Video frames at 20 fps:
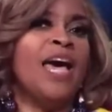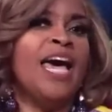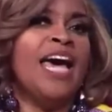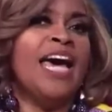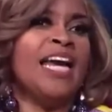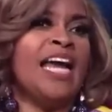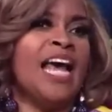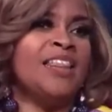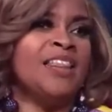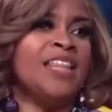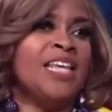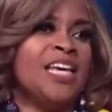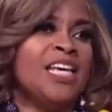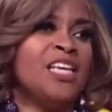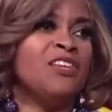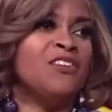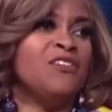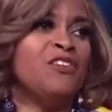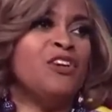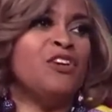And I think
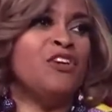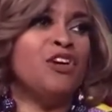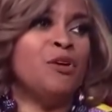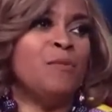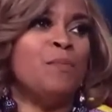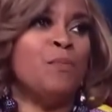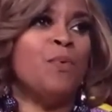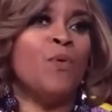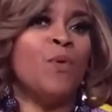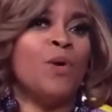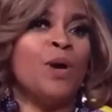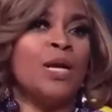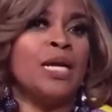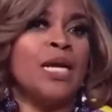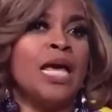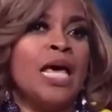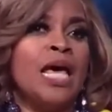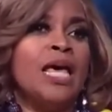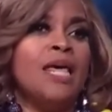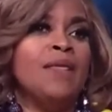it's very important
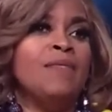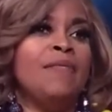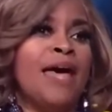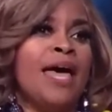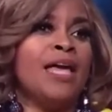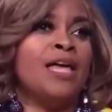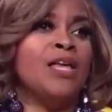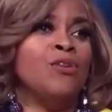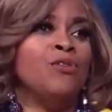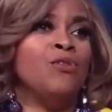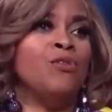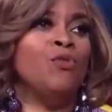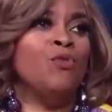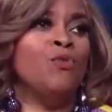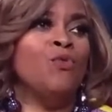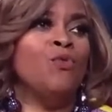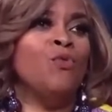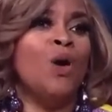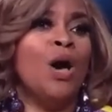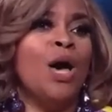that
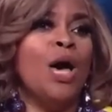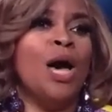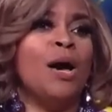you